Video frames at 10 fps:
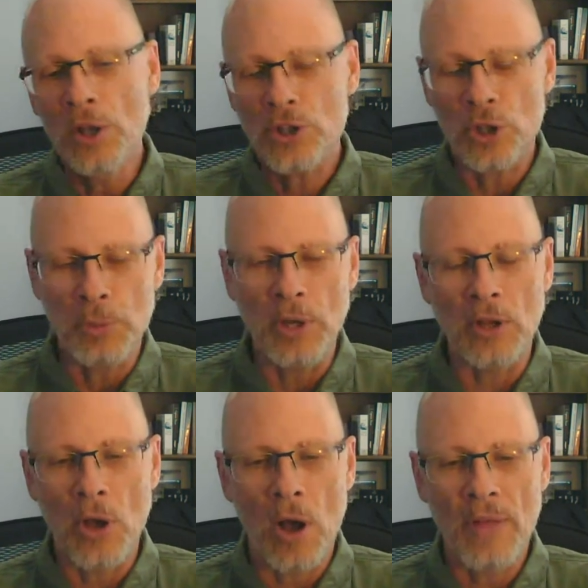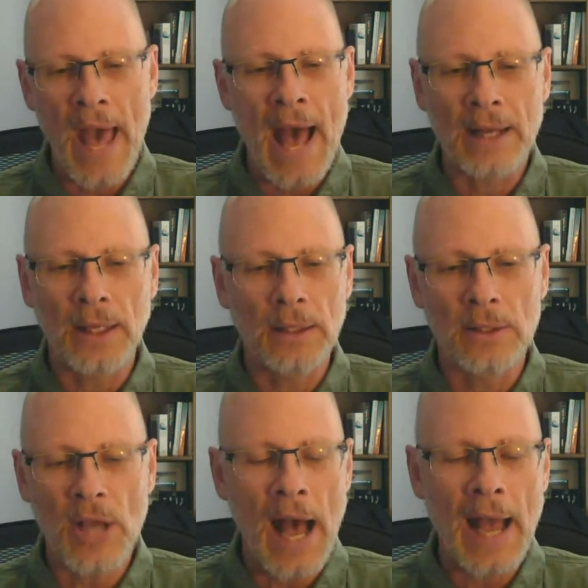So the beauty of all that
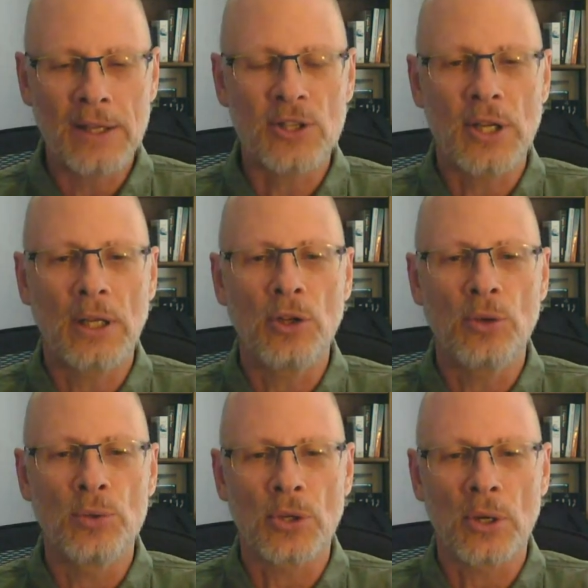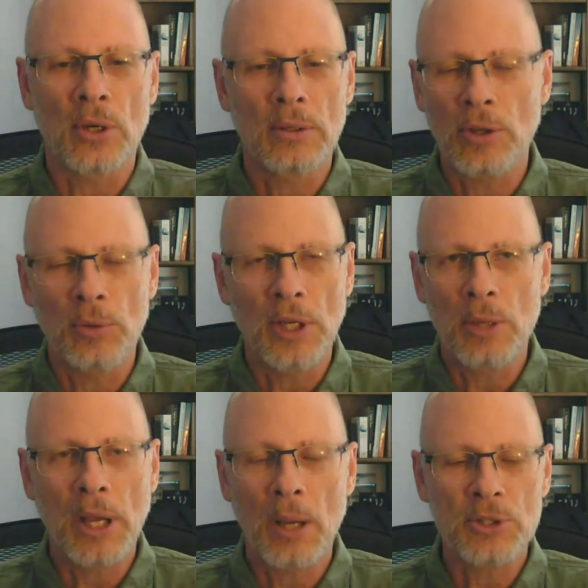is I, as an end user, don't
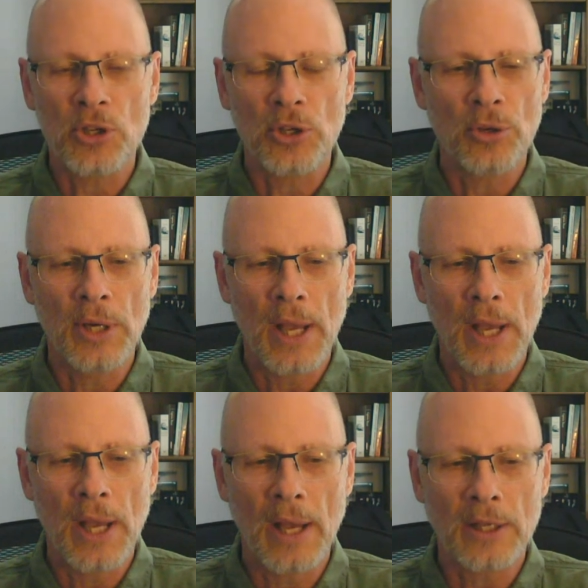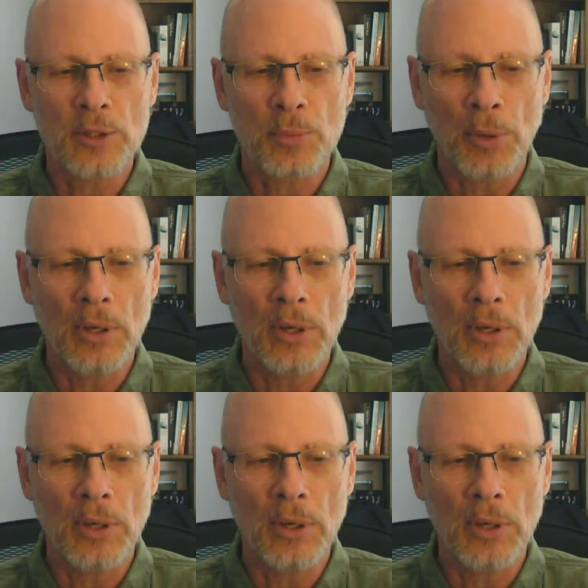need to become a security expert.